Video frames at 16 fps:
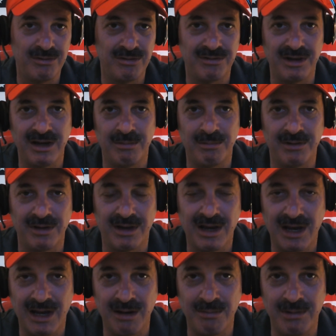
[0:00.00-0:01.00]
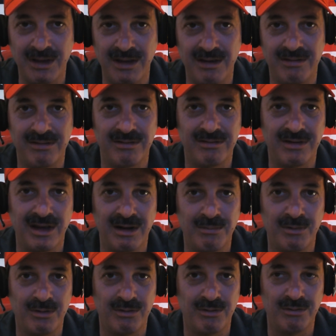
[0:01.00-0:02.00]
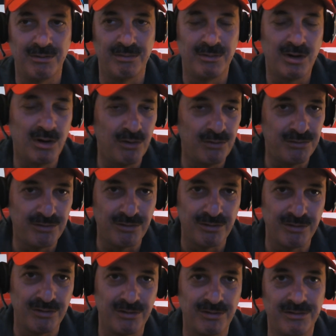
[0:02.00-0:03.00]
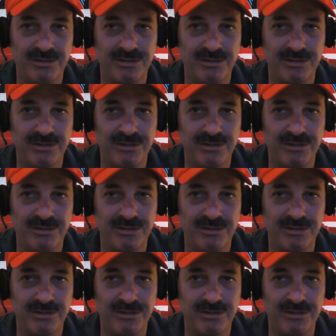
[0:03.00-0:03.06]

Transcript: Sustainable economy, sustainable culture,